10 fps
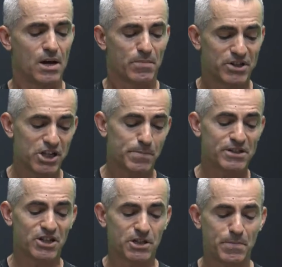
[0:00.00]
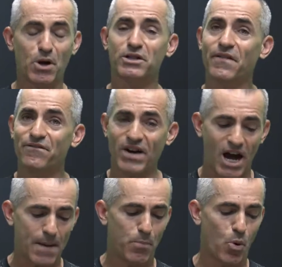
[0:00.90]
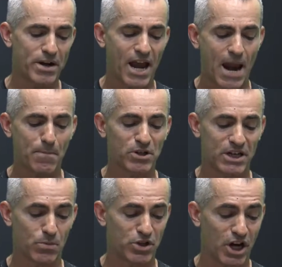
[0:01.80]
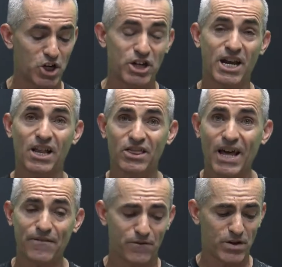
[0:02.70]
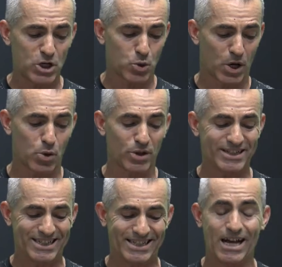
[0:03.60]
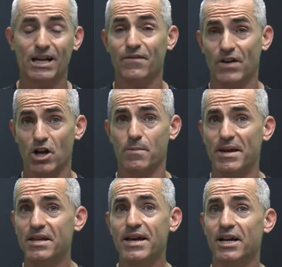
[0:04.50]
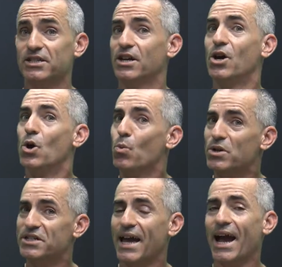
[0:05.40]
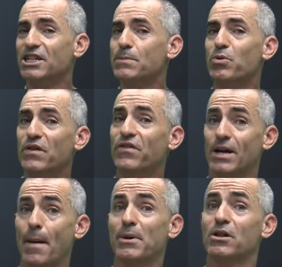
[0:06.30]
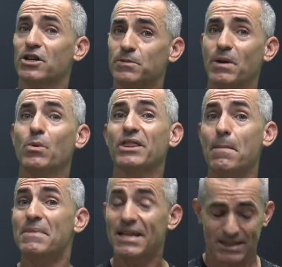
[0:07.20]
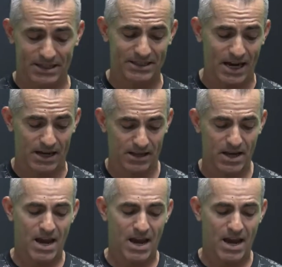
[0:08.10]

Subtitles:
Participants experienced a 5.8% reduction in left ventricular systolic volume index, which is actually pretty phenomenal. I'll explain what that means in a second.